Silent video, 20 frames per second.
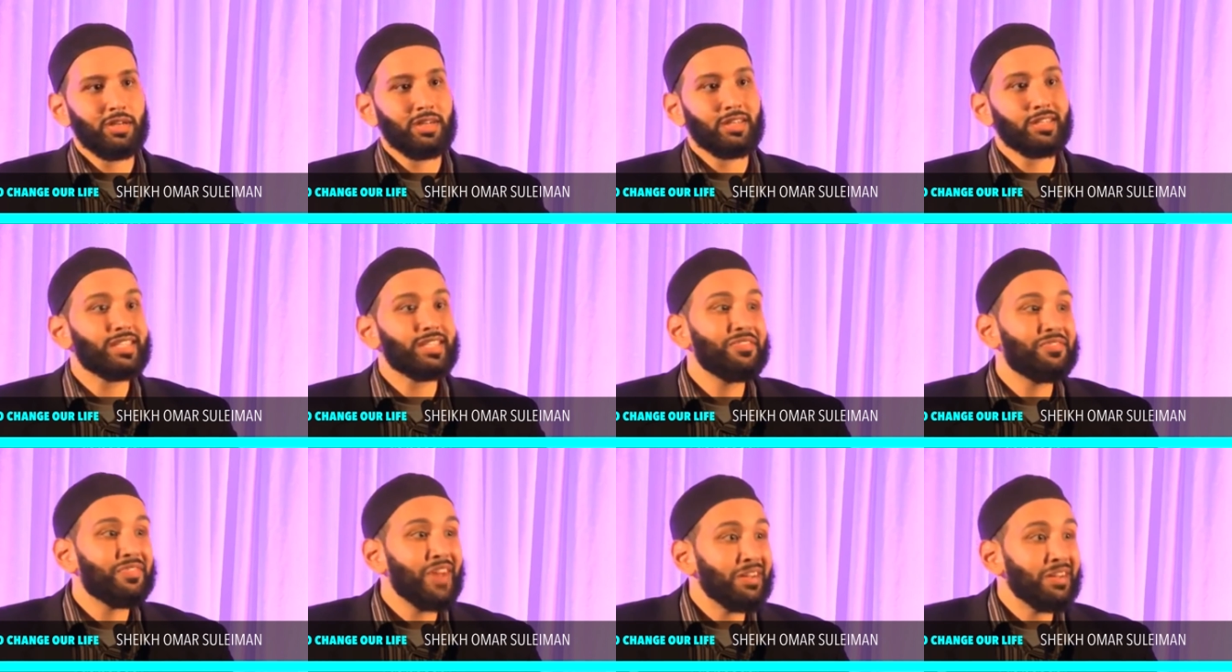
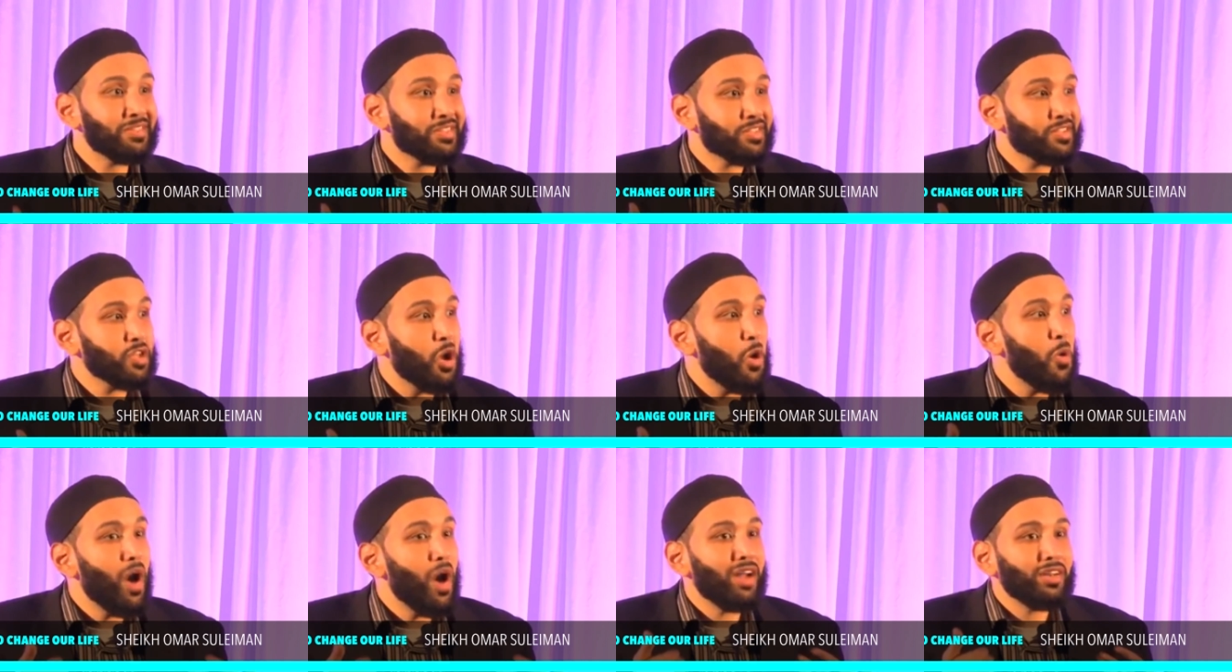she felt
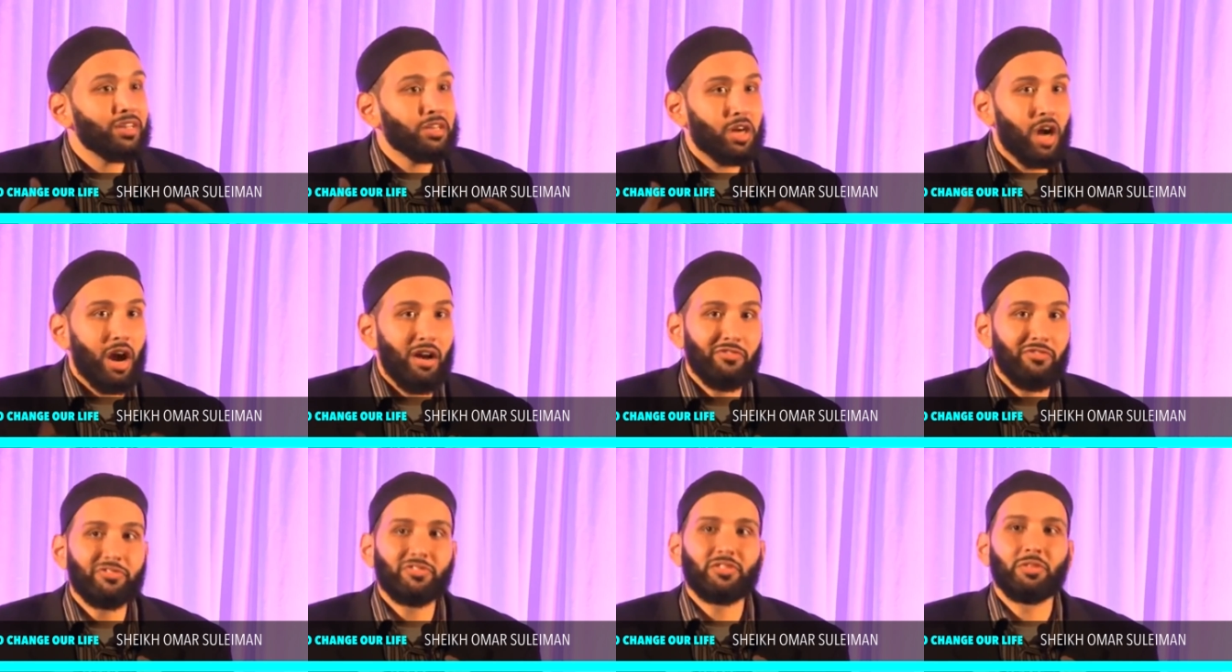so
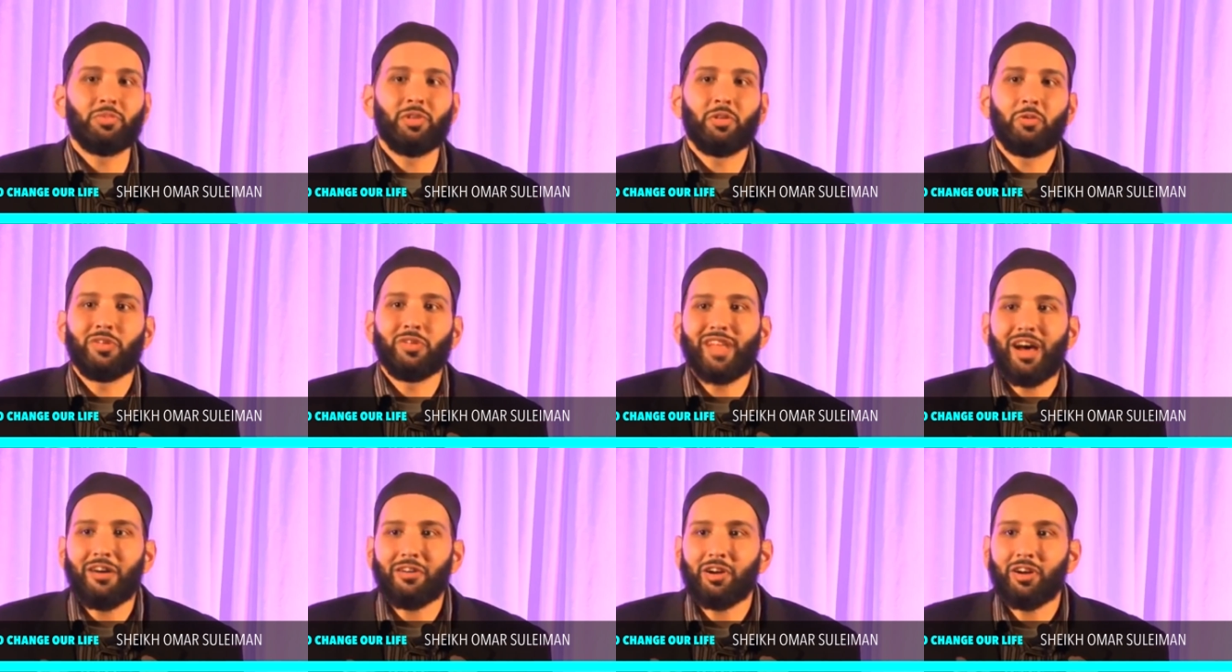uncomfortable
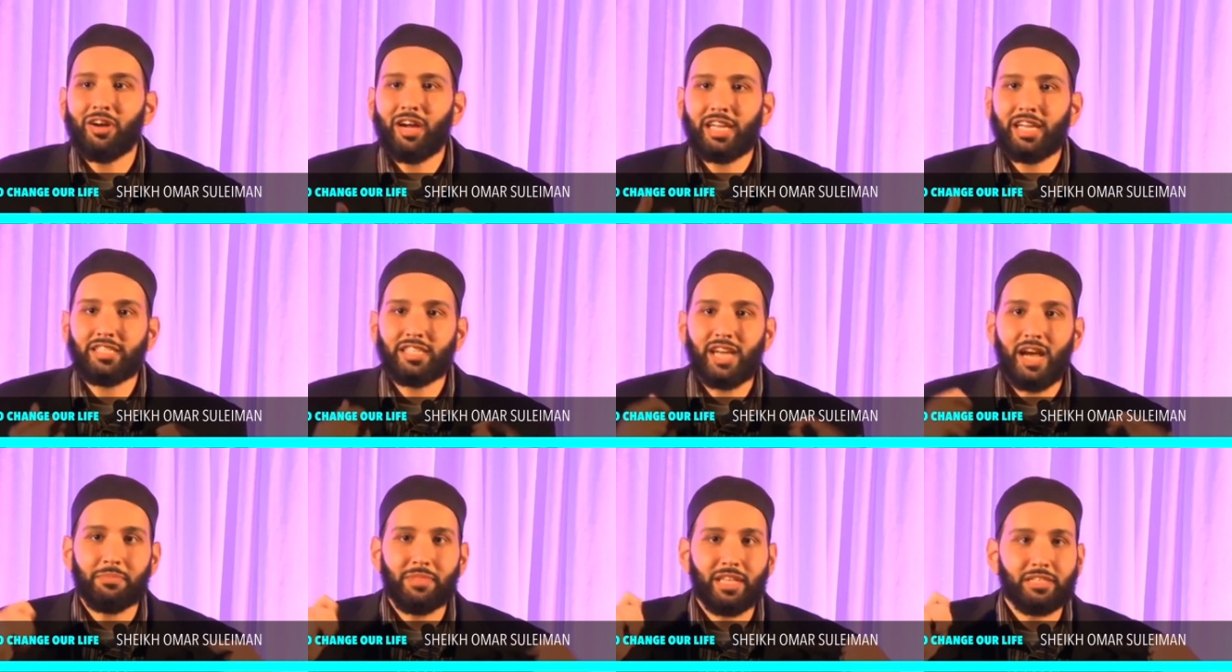without her
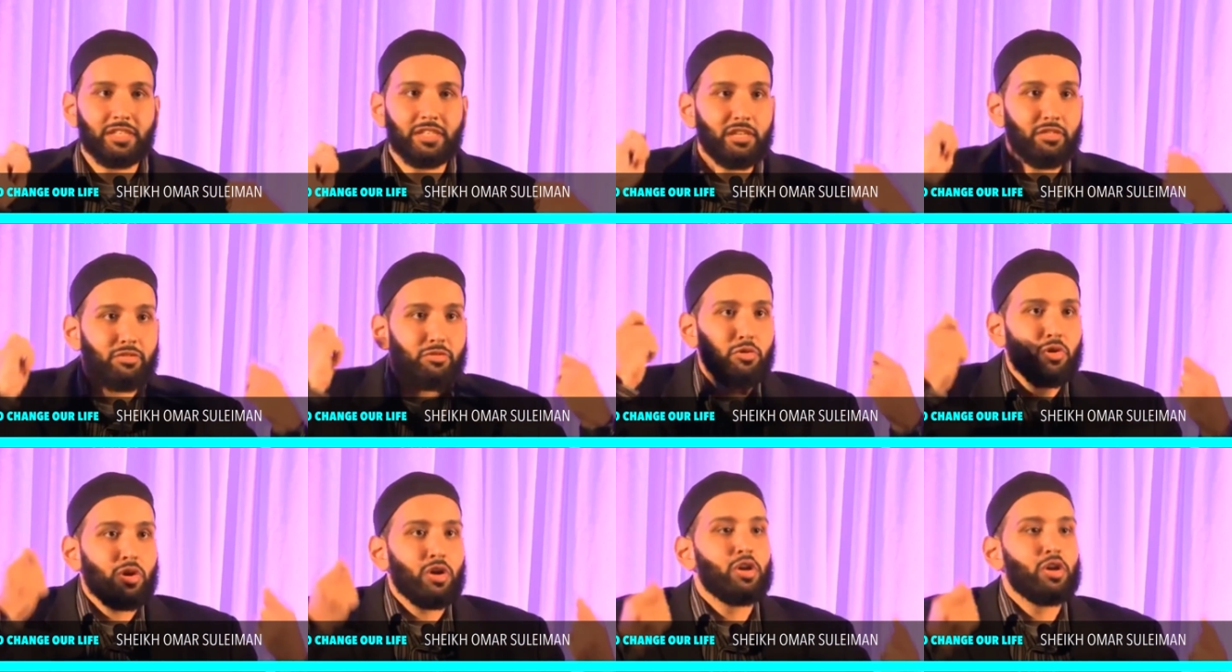hijab that she
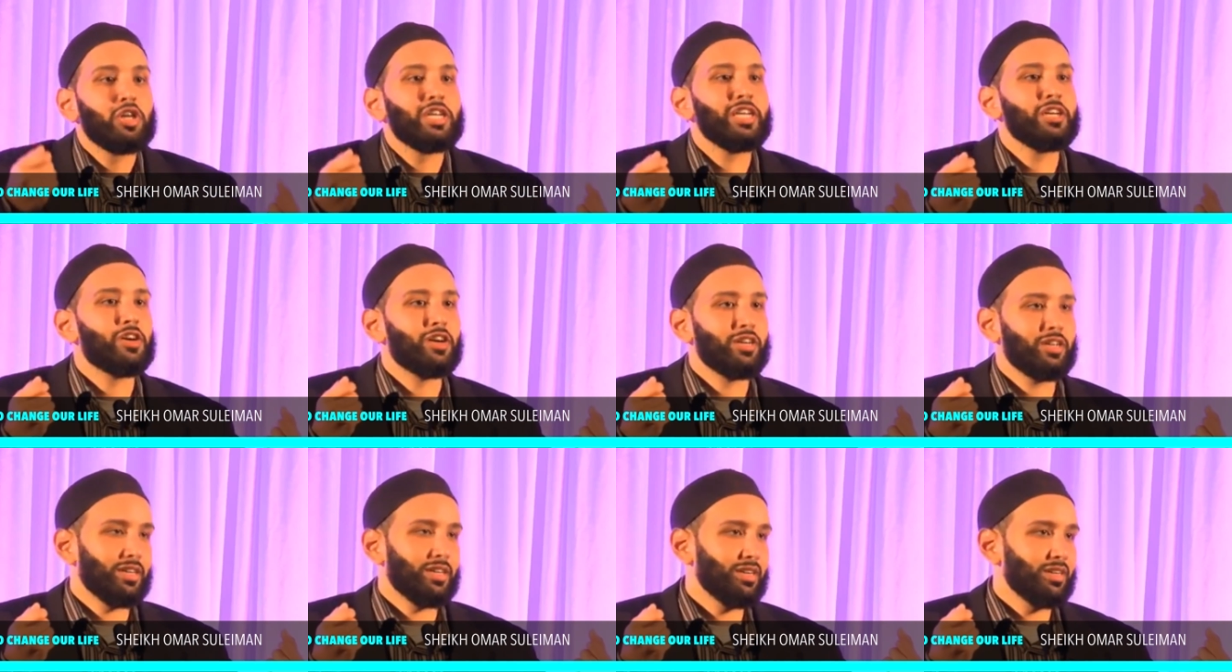threw her hoodie
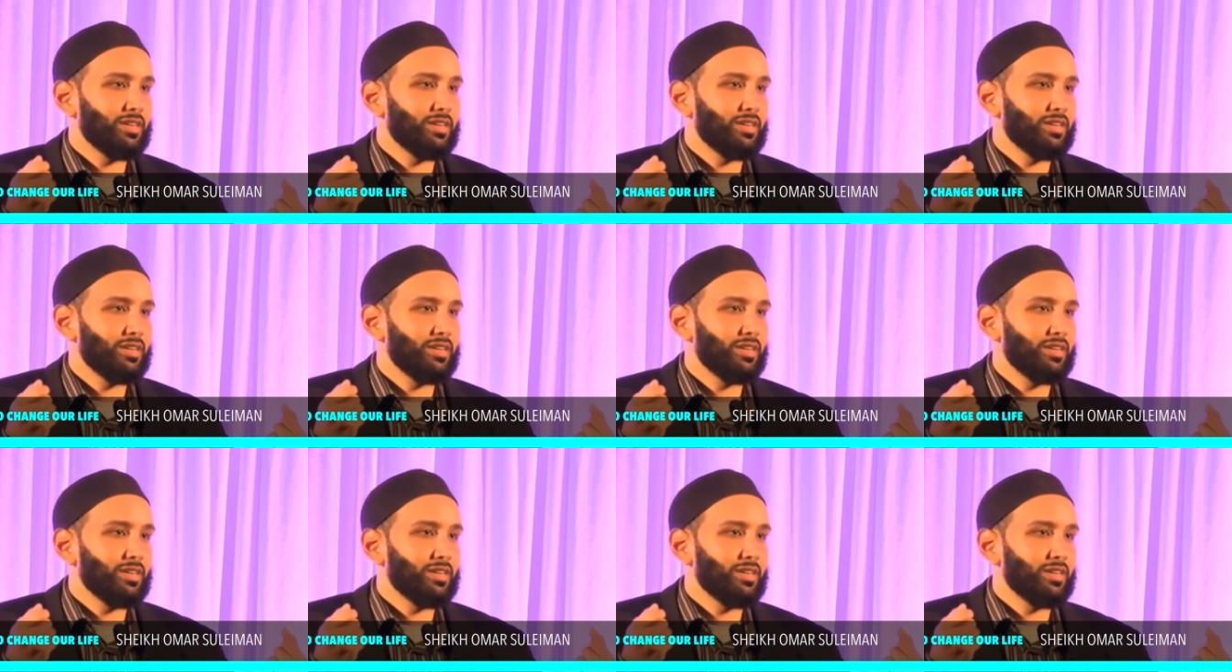on.